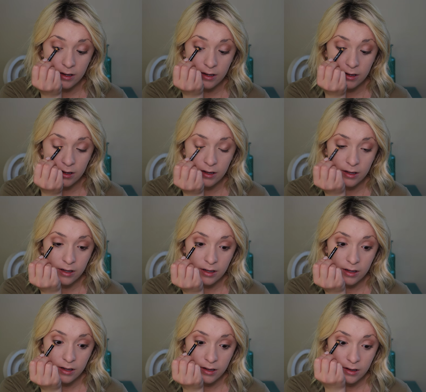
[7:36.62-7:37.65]

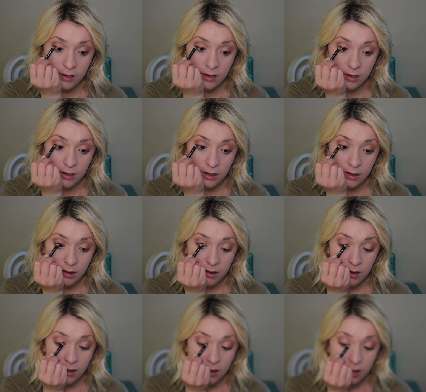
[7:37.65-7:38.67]

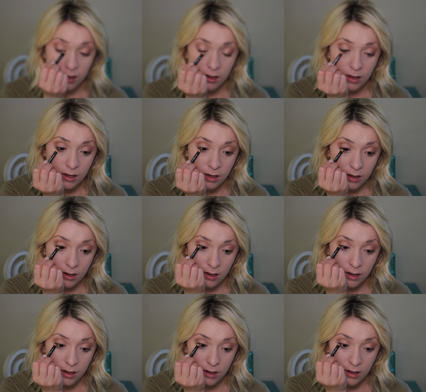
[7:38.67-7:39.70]
No one is speaking in this clip.